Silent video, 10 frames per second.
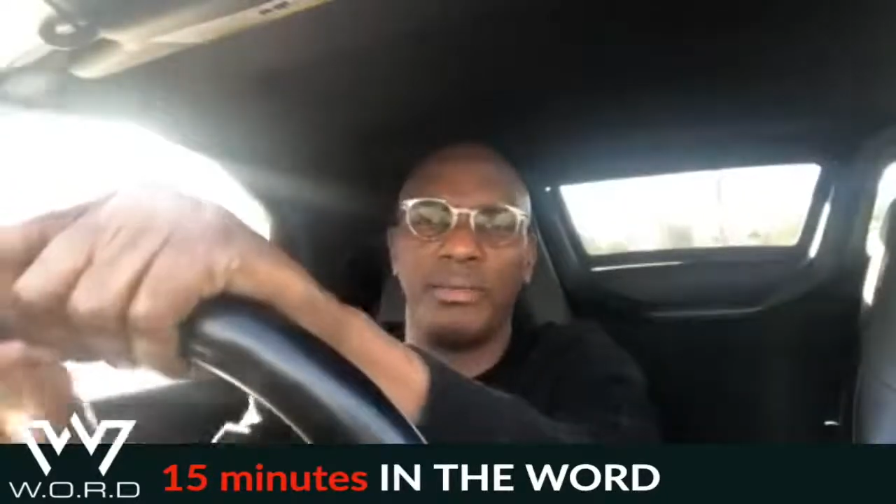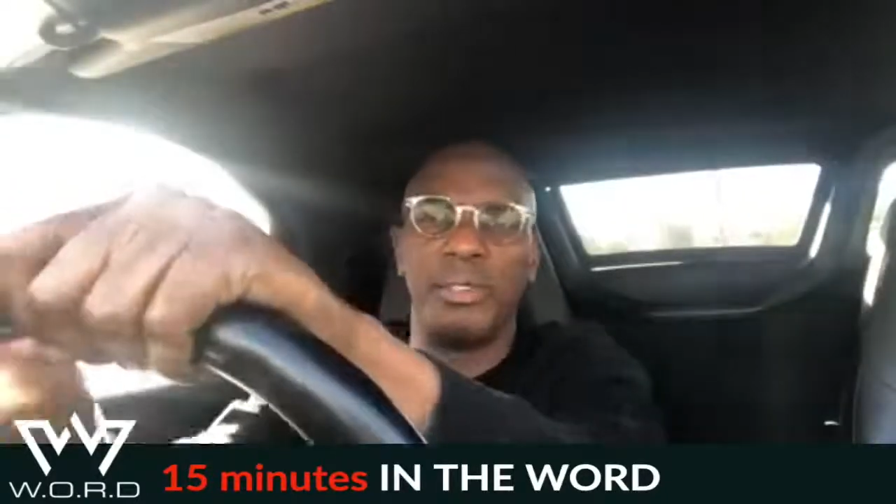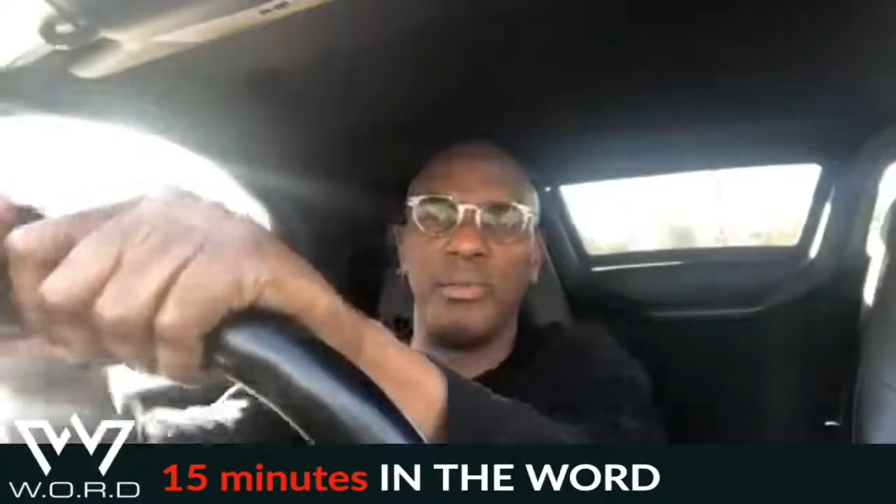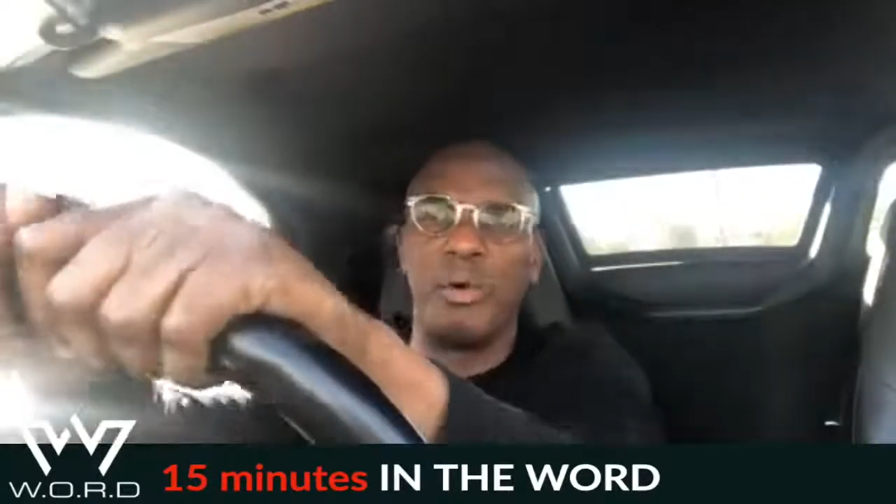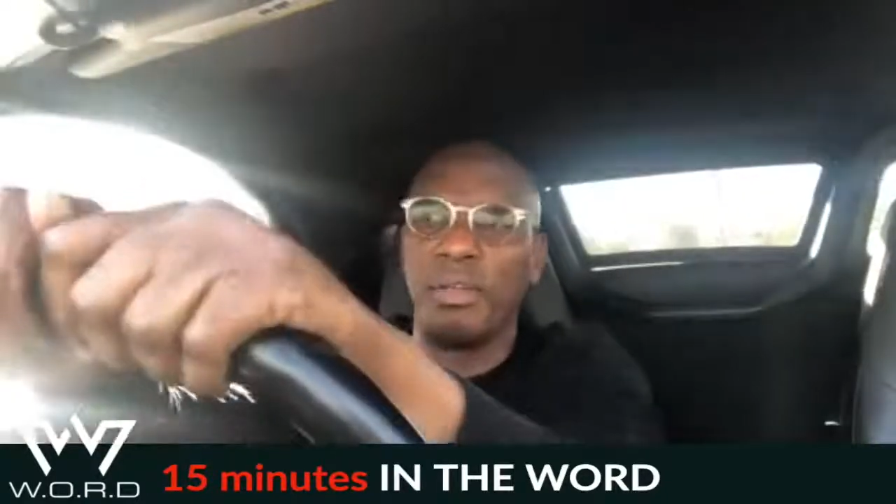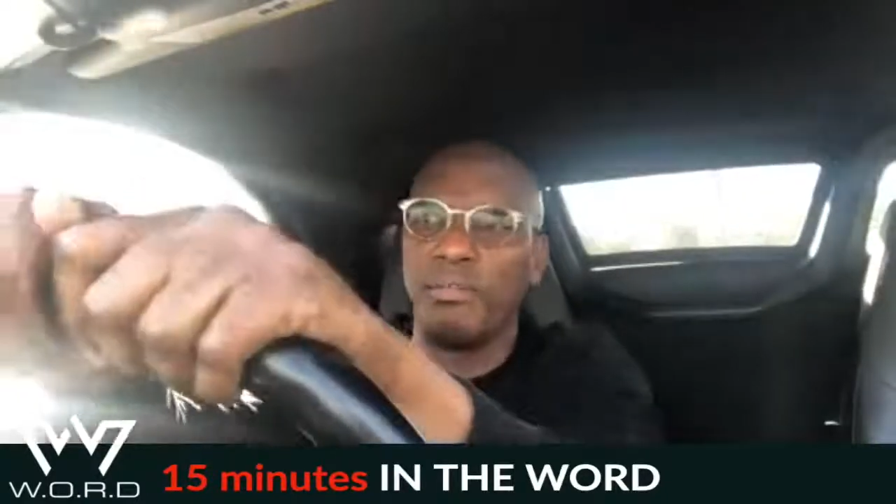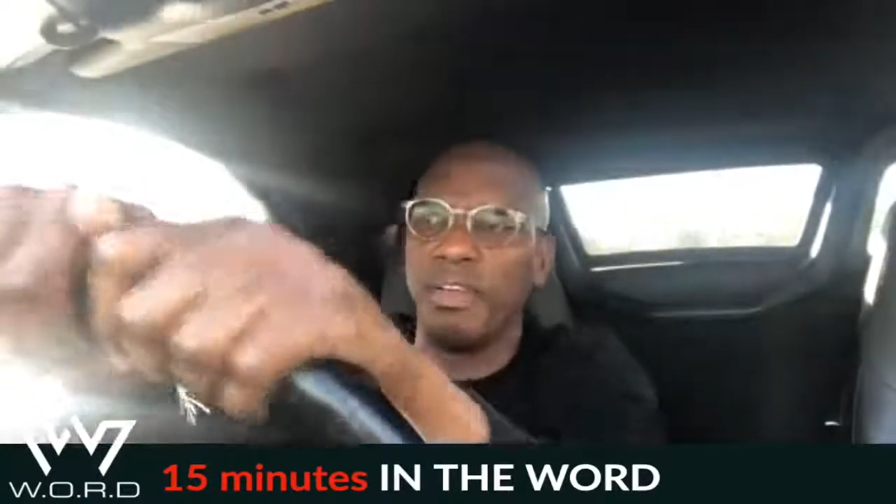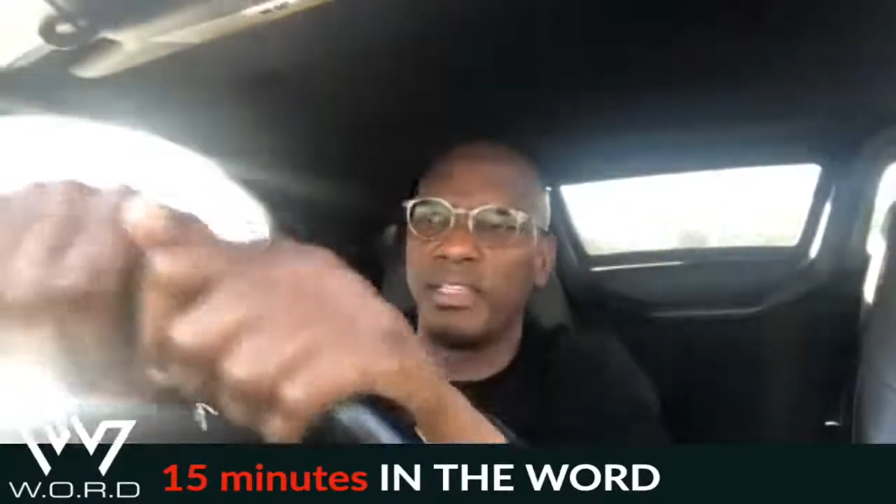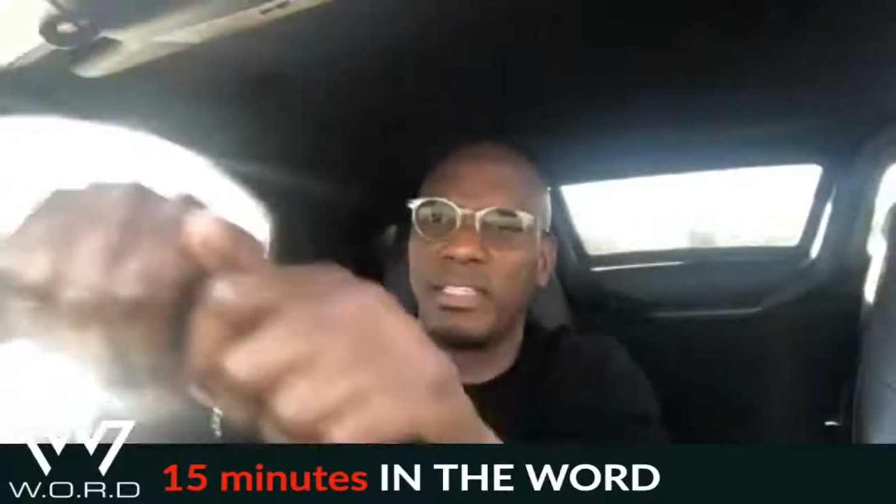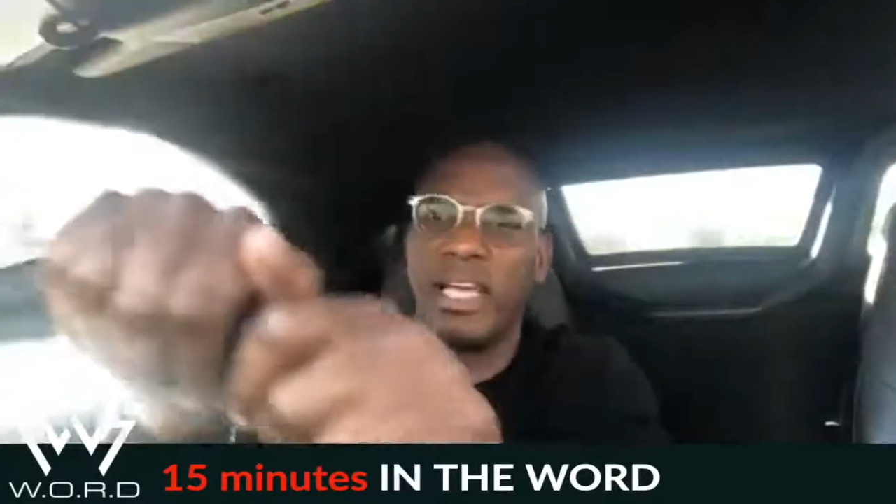we won't
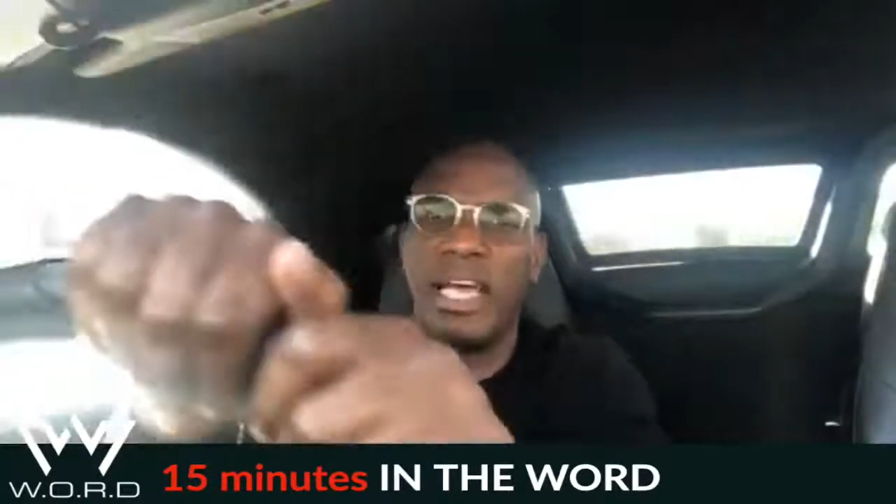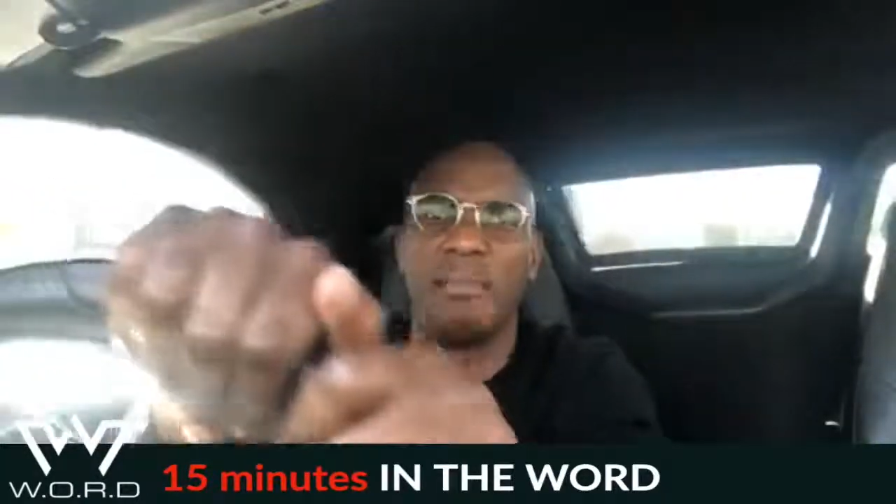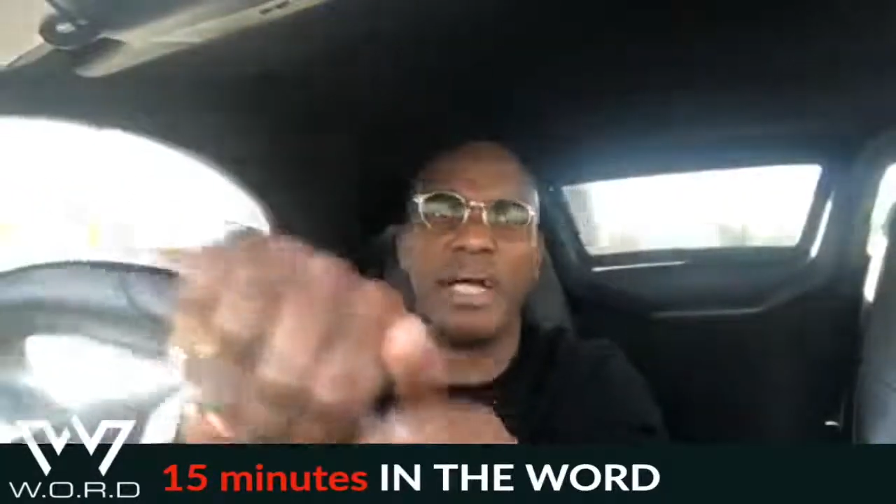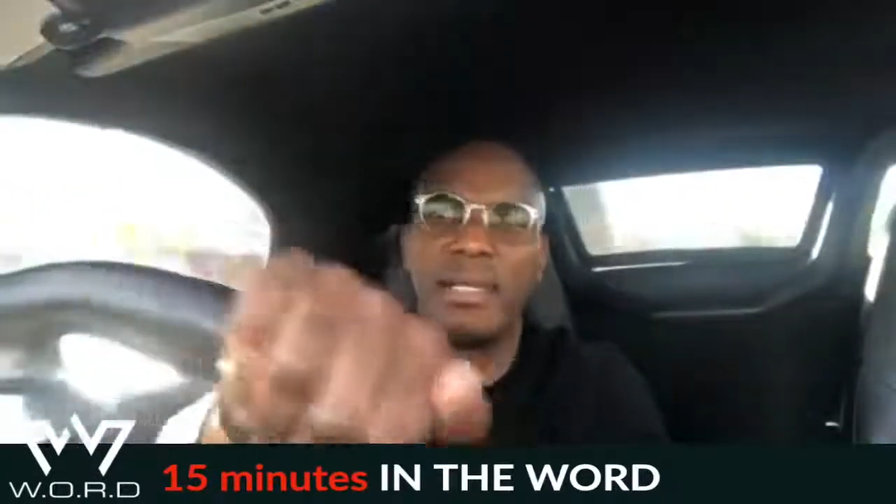invest time with